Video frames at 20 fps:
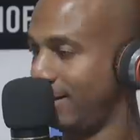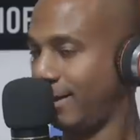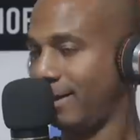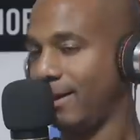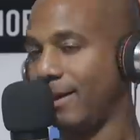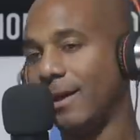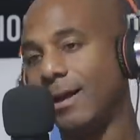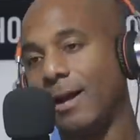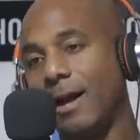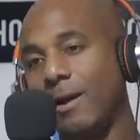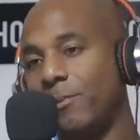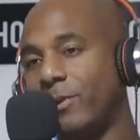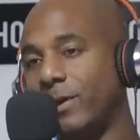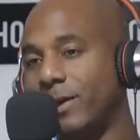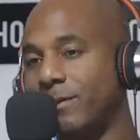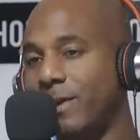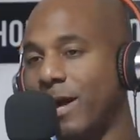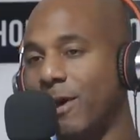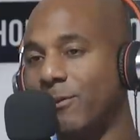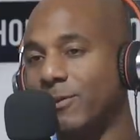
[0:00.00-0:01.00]
Is it? I'm
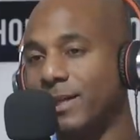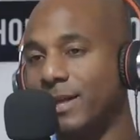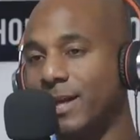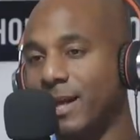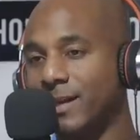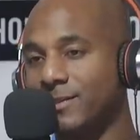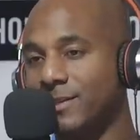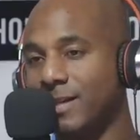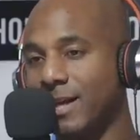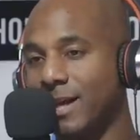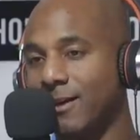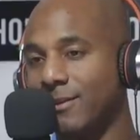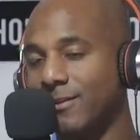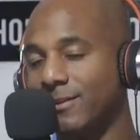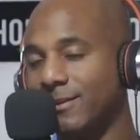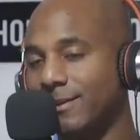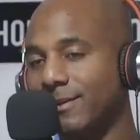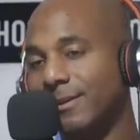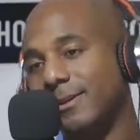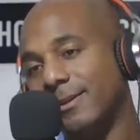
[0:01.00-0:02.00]
putting be, down with the catch
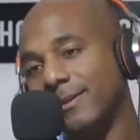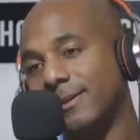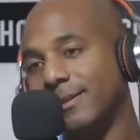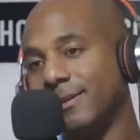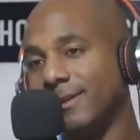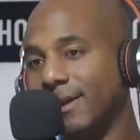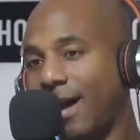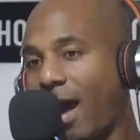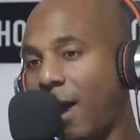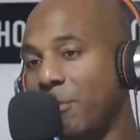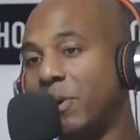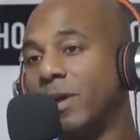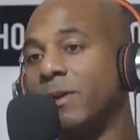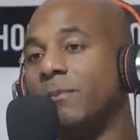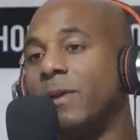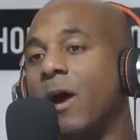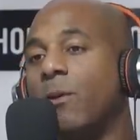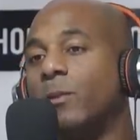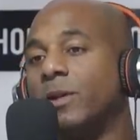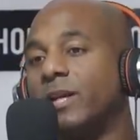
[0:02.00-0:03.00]
towel. Are we gonna be no, I'm no,
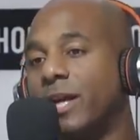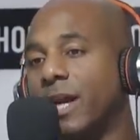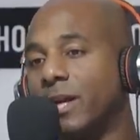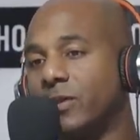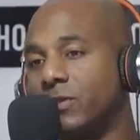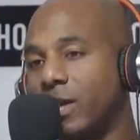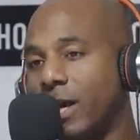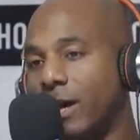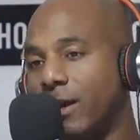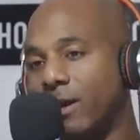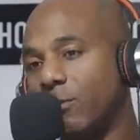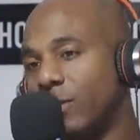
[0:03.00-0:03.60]
no, down no. with the catch no, towel.